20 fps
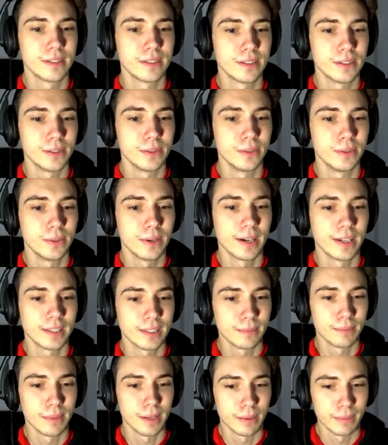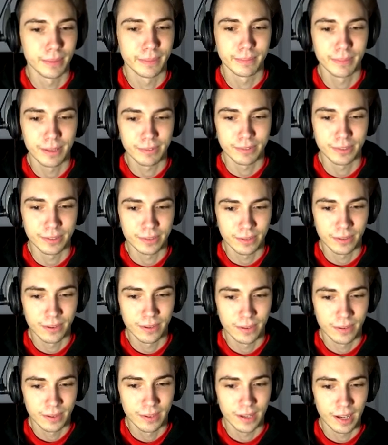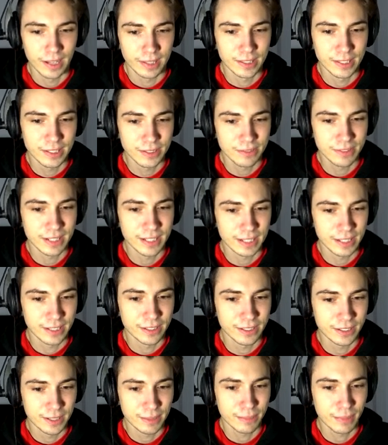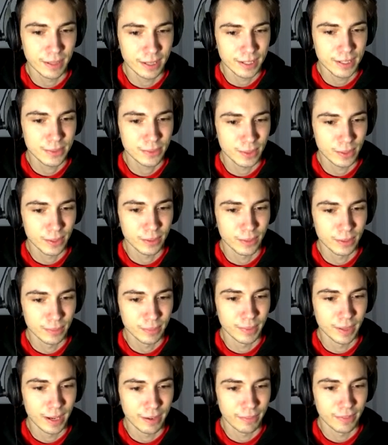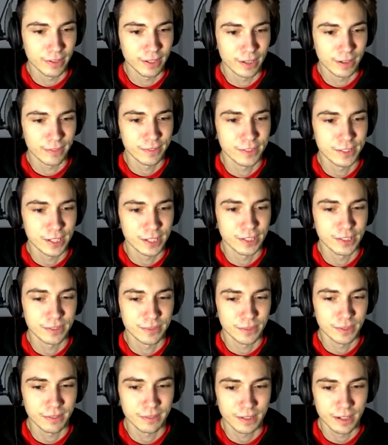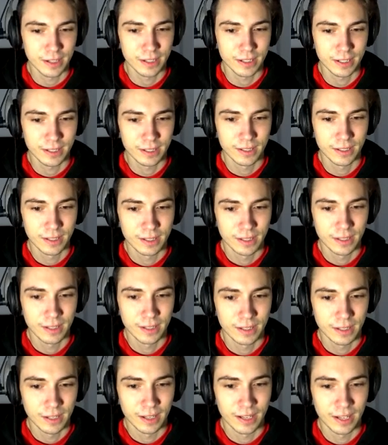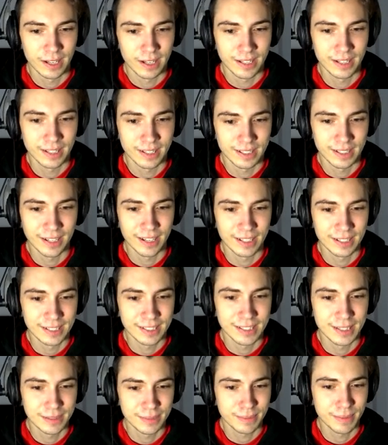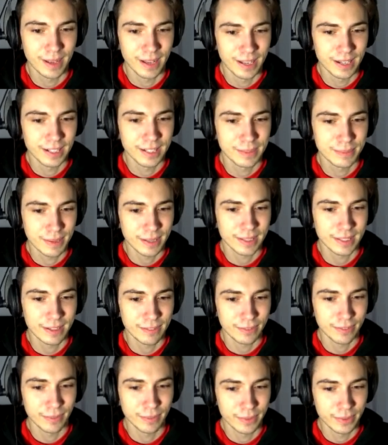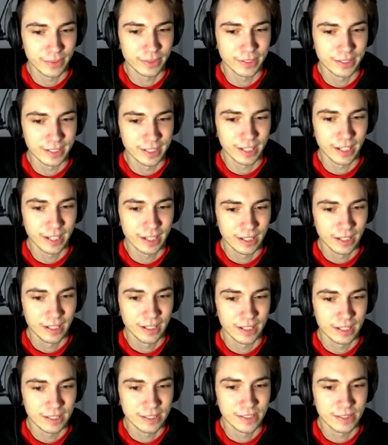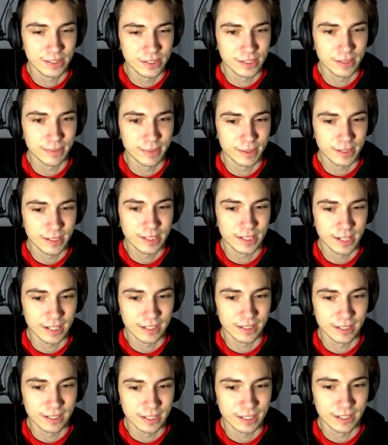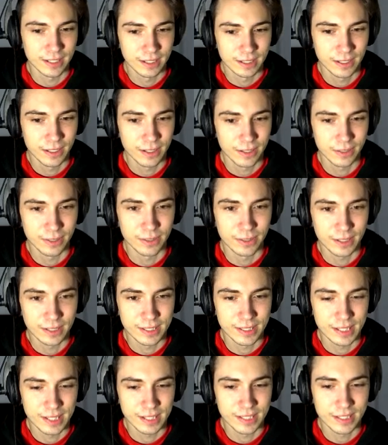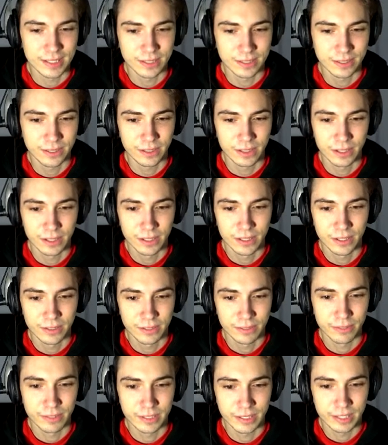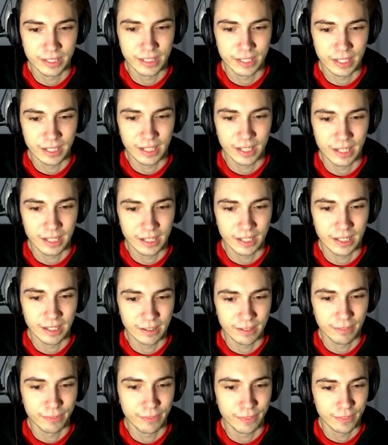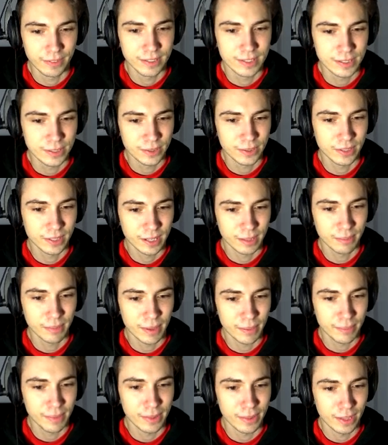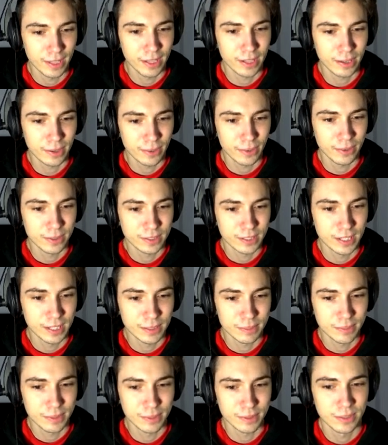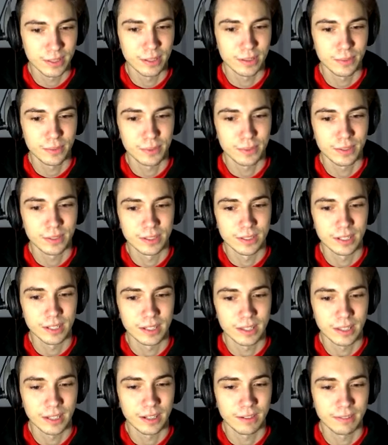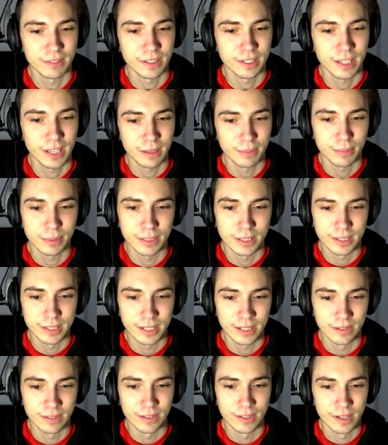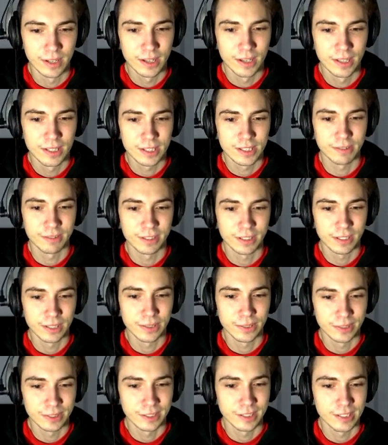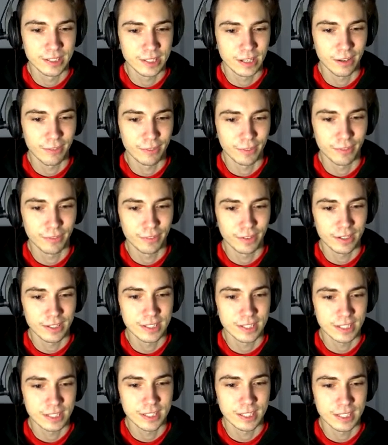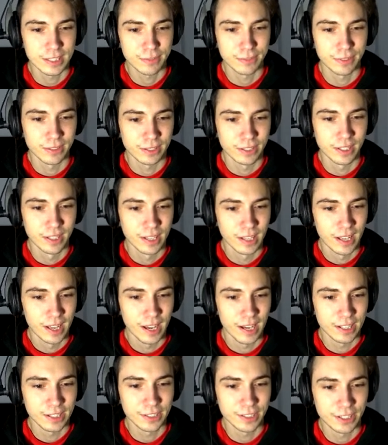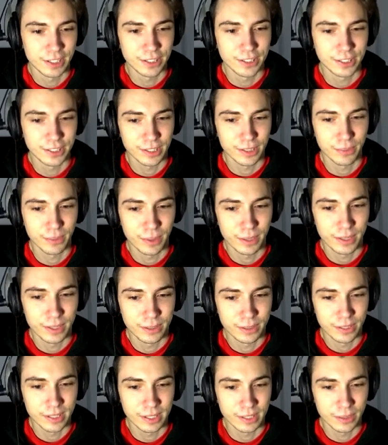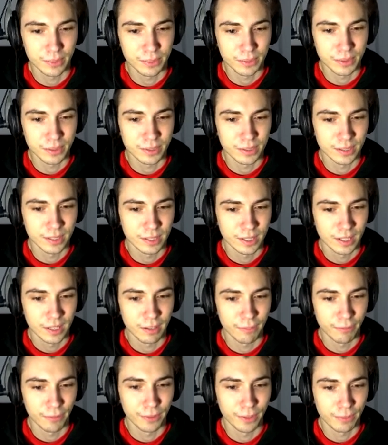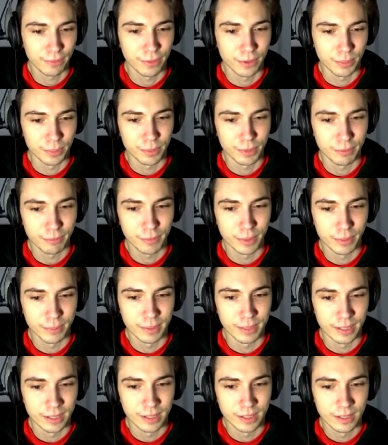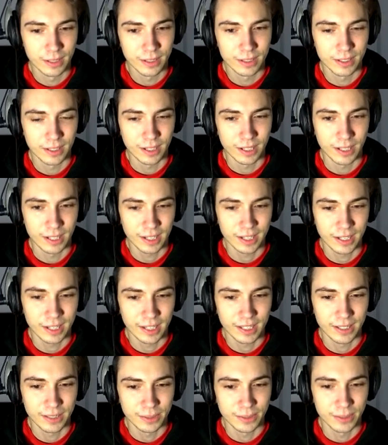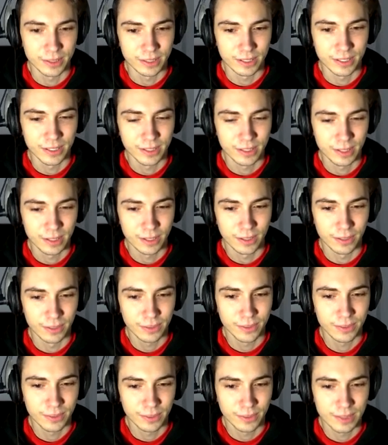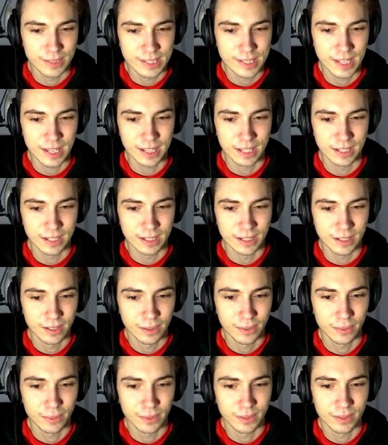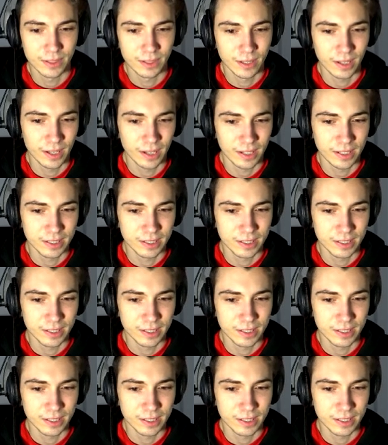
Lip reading: to at the minimum level. At this rate, Yuri might as well be having a conversation with a rock. I'd expect that from you, Yuri. It suits your personality. Oh, is that so? Really, if a story can make me think, or it takes me to another world, then I really can't put it down. Surreal horror is often very successful at changing the way you look at the world, if only for a brief moment. I hate horror. Oh, why's that? Well,